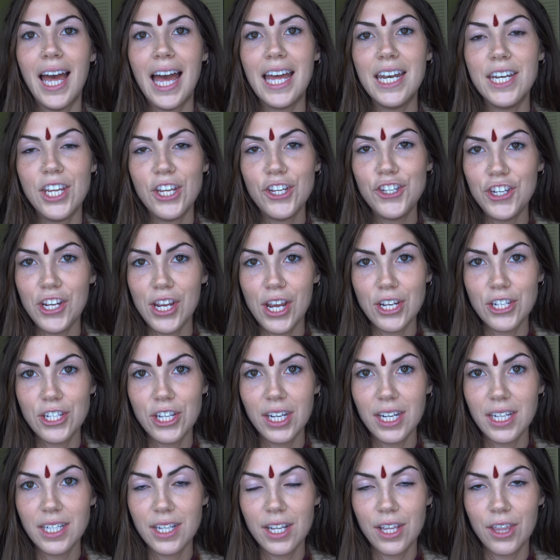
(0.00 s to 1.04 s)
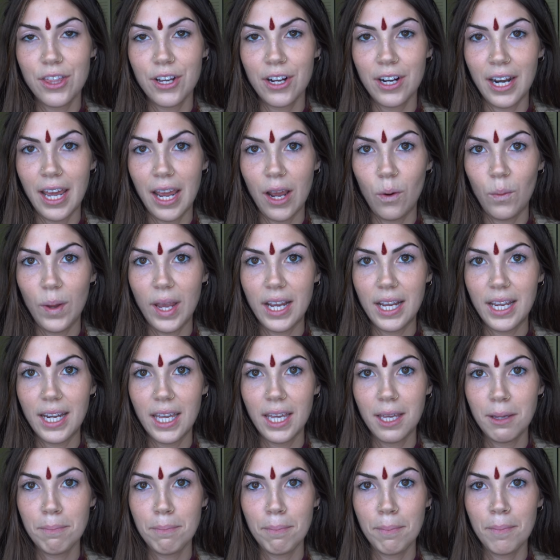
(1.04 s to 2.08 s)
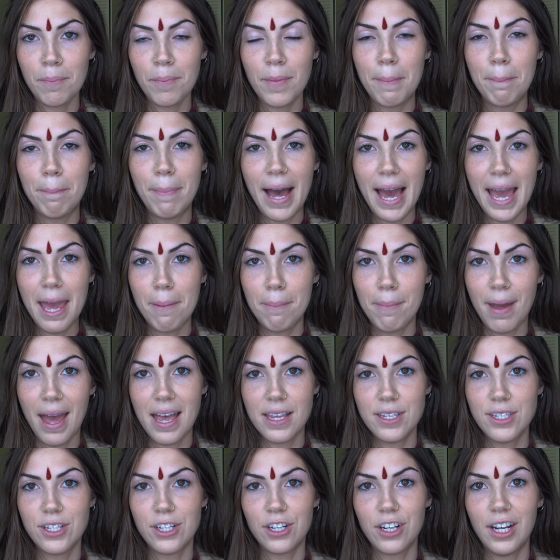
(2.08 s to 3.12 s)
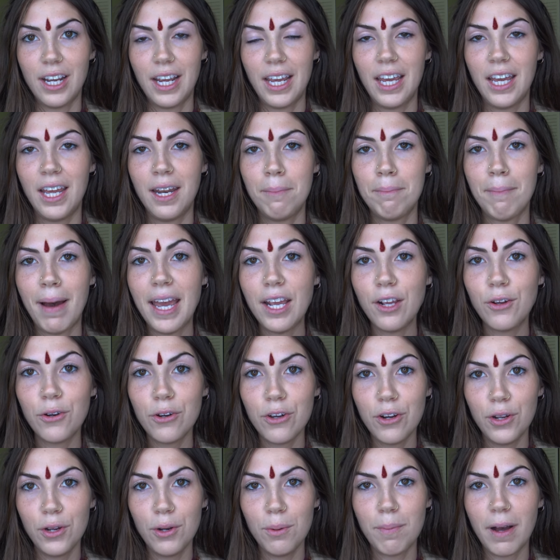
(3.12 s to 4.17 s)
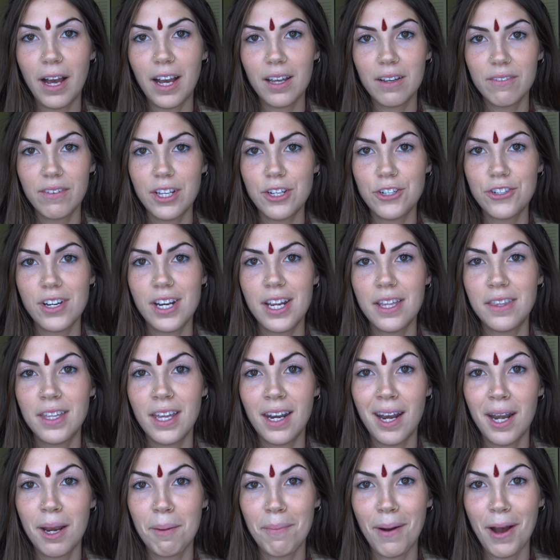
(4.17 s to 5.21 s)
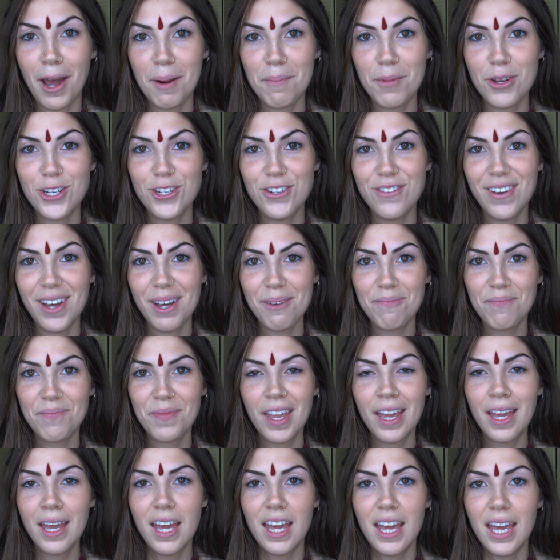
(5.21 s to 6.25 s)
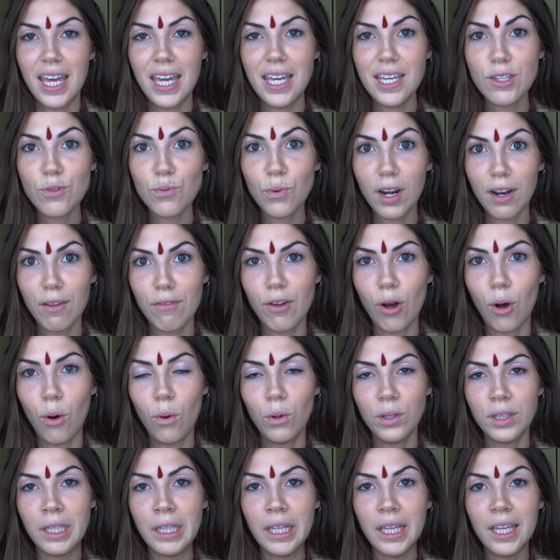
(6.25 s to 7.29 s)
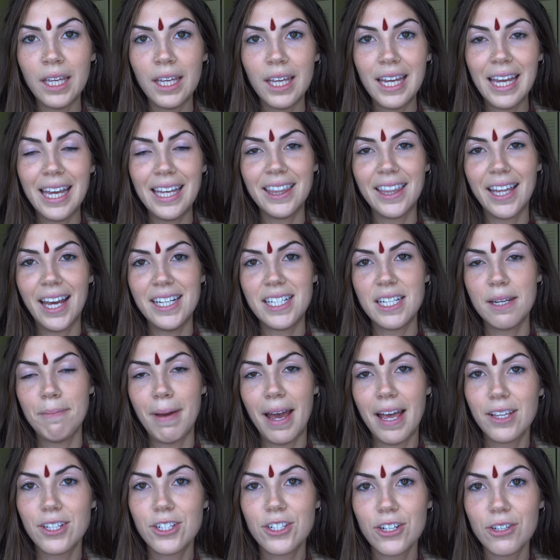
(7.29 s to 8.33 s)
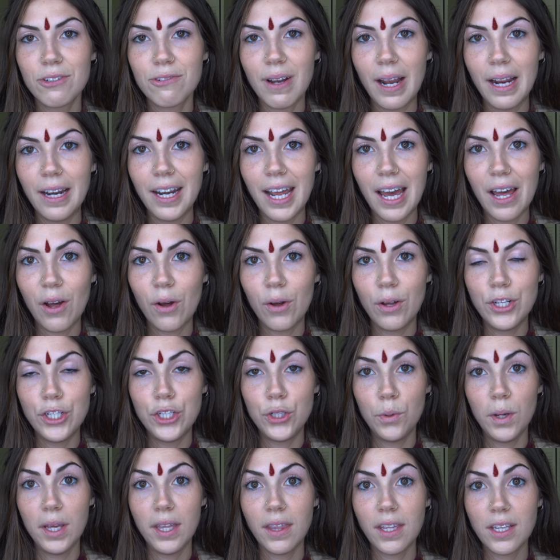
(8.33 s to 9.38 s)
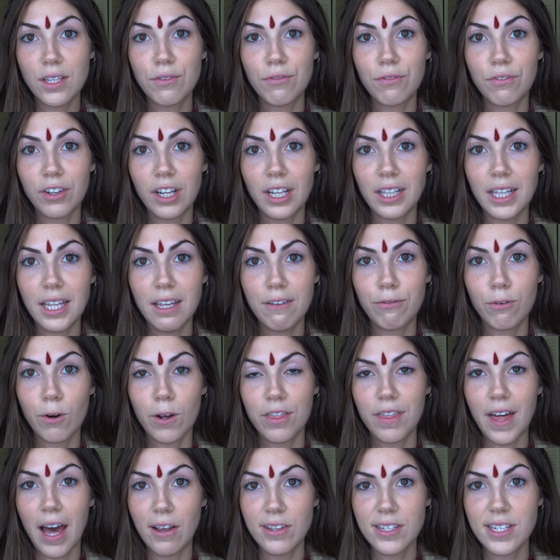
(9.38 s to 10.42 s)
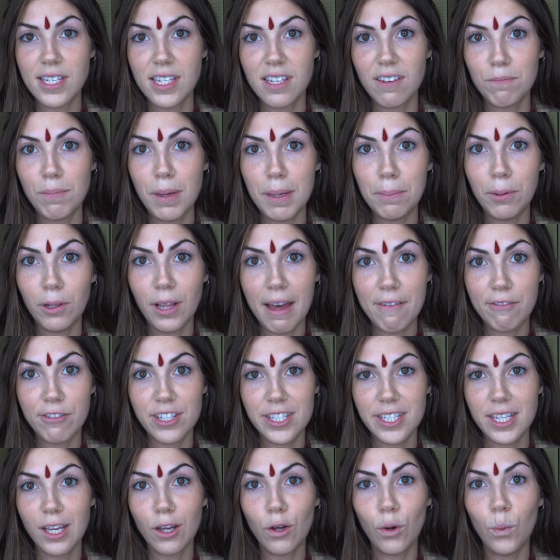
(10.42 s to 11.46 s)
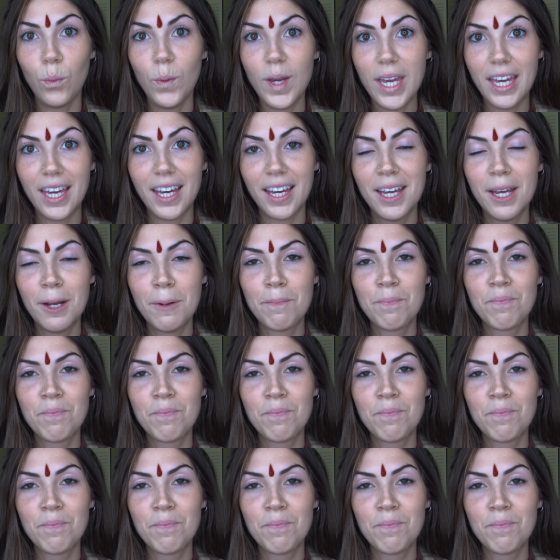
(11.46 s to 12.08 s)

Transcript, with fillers: initiation into third eye awakening by a master, and my guru Bhagavan Sri Nithyananda Paramashivam is one of the only enlightened masters right now doing this freely for thousands of people every single week.